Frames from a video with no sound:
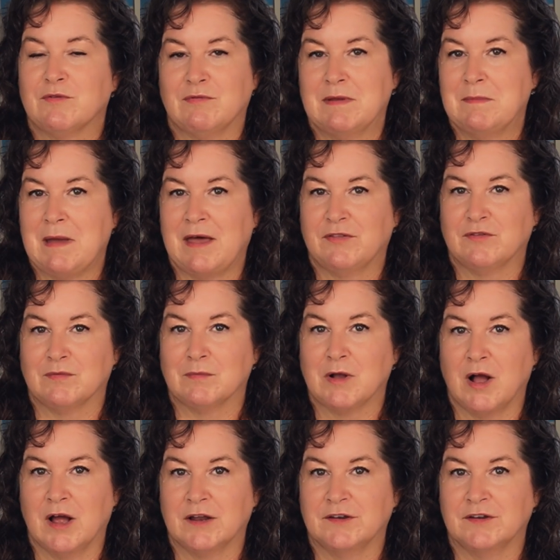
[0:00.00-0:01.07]
3-bathroom
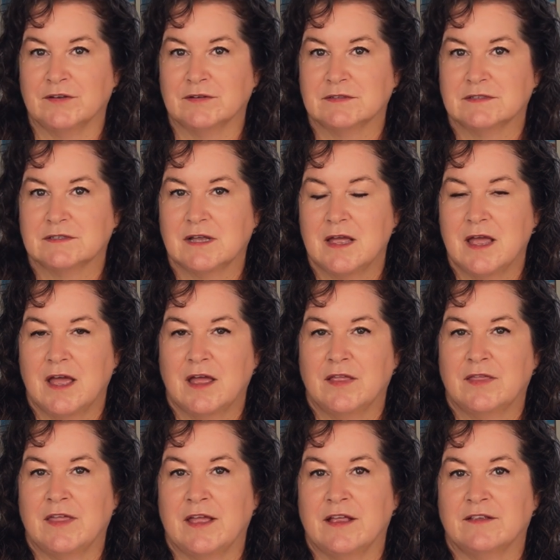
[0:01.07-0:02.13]
condos.
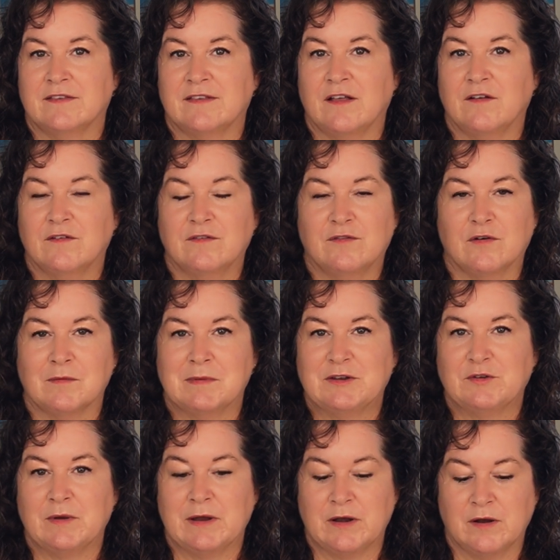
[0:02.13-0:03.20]
They sell for
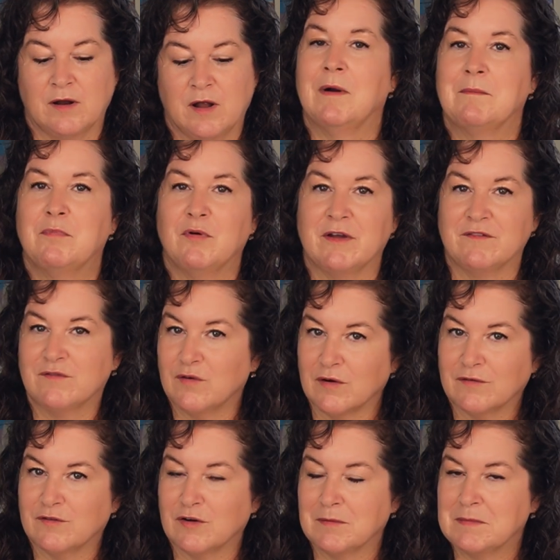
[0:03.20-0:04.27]
between
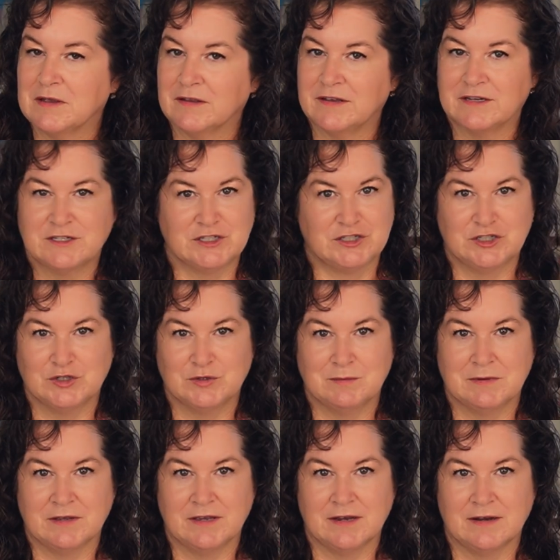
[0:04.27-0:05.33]
$1.44 million to $2
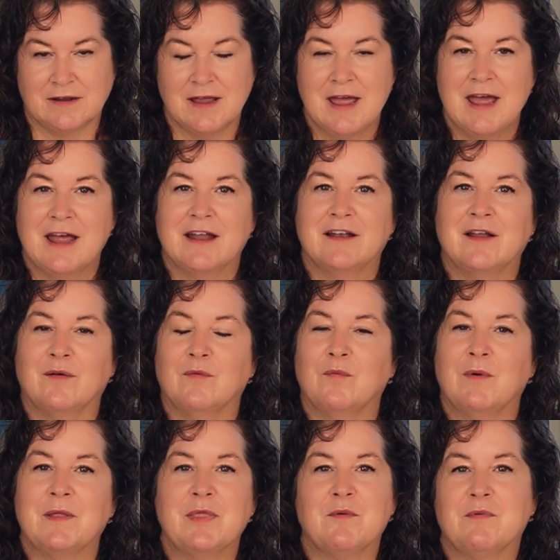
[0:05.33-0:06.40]
million. Now,
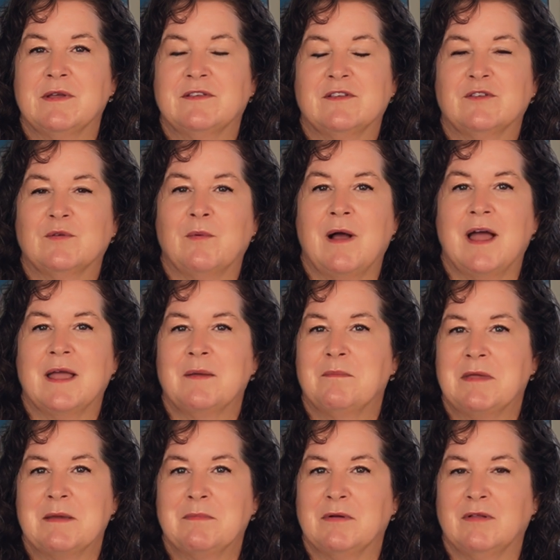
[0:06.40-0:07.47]
one of the reasons why
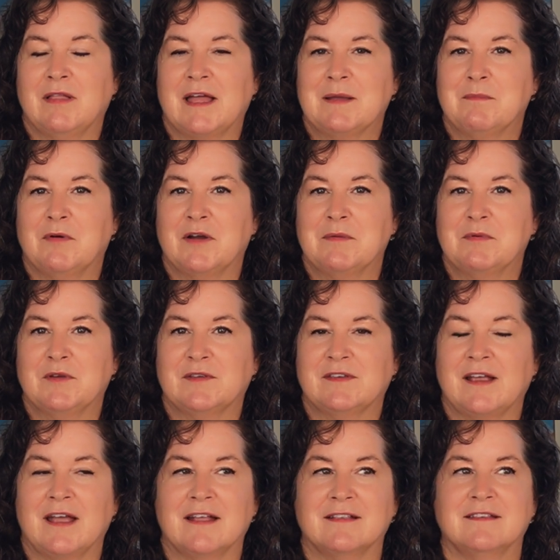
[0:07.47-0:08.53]
people like Poipu
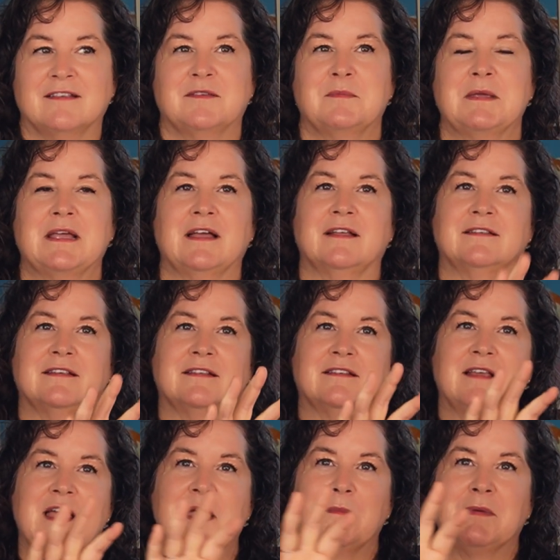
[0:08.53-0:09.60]
Sands is because it's
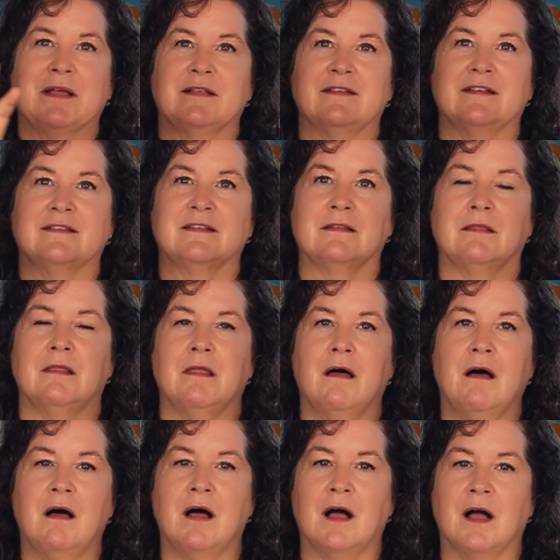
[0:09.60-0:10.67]
because it's
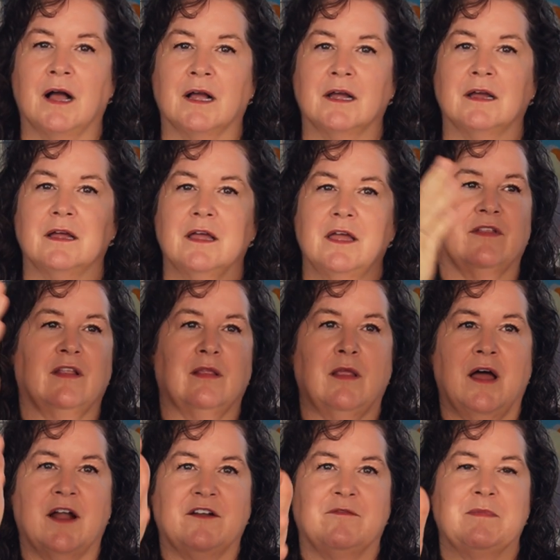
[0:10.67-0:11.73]
long. A
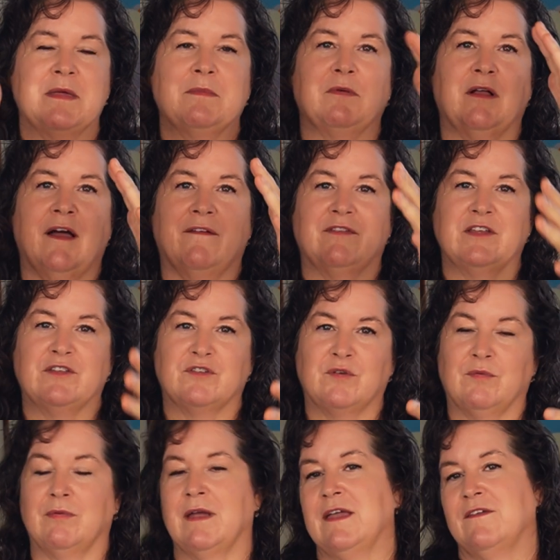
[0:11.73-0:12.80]
lot of people have these
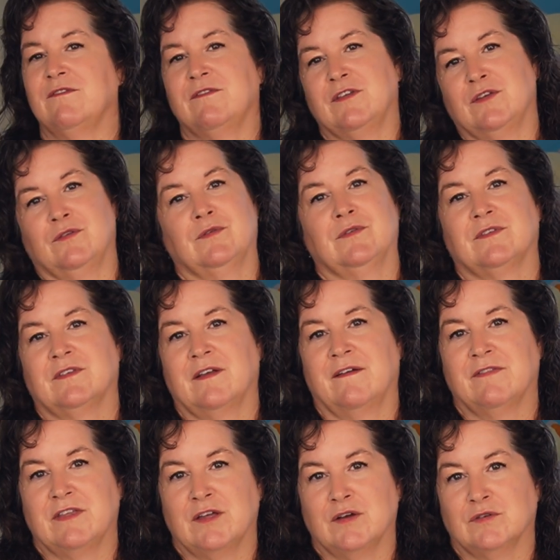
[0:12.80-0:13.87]
great views
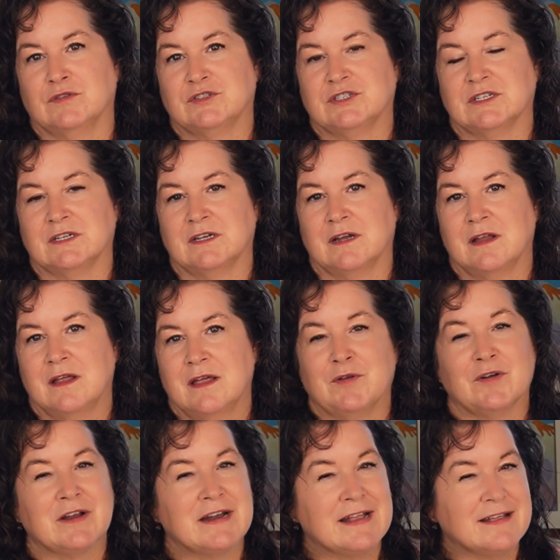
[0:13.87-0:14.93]
of the ocean.
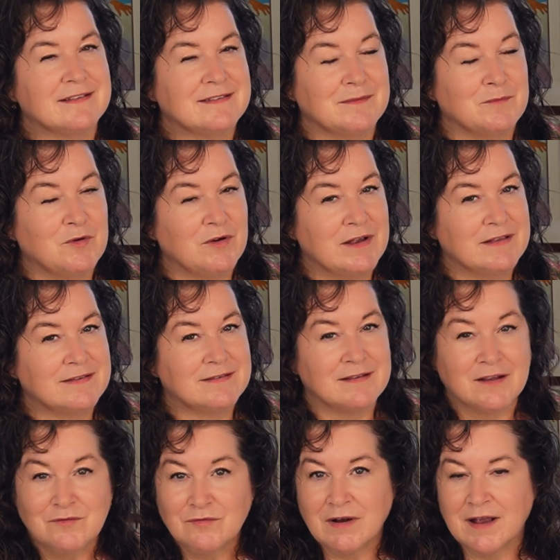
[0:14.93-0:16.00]
You're going to get some great
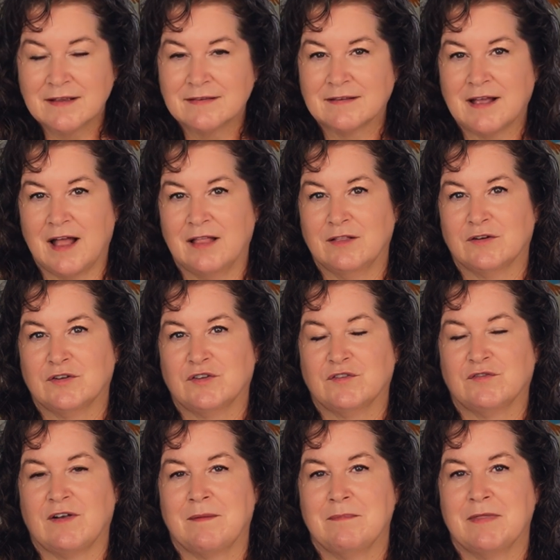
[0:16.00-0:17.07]
sunrise colors
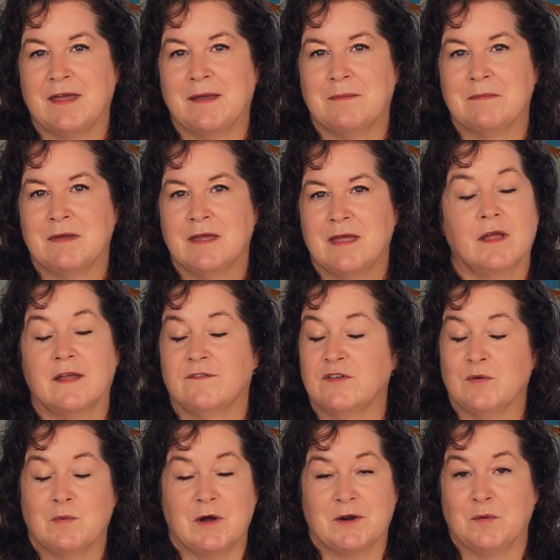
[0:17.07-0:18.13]
from them. If
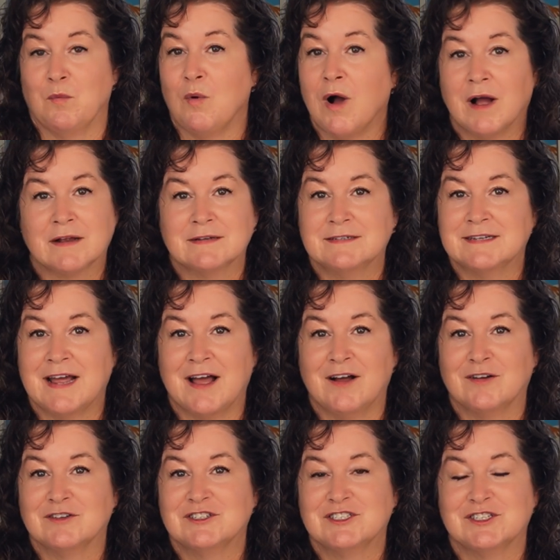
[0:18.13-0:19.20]
you want to walk
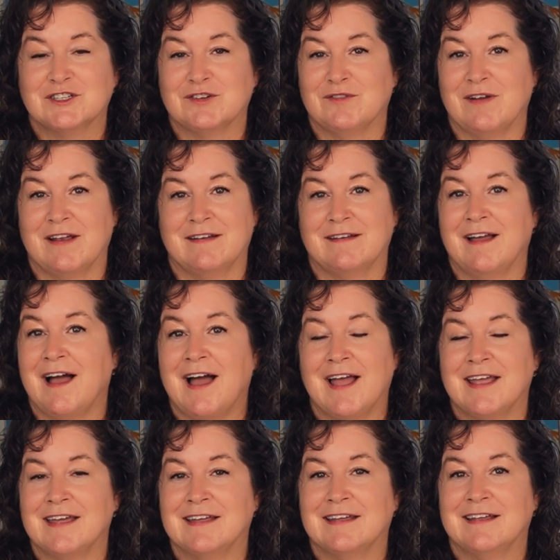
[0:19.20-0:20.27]
down to the Grand
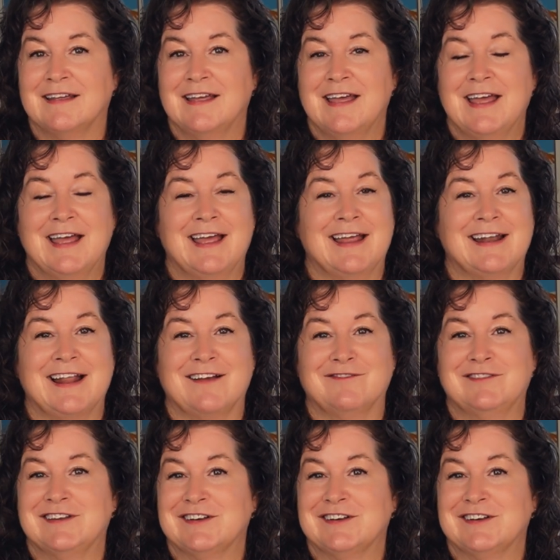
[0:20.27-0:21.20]
Hyatt and have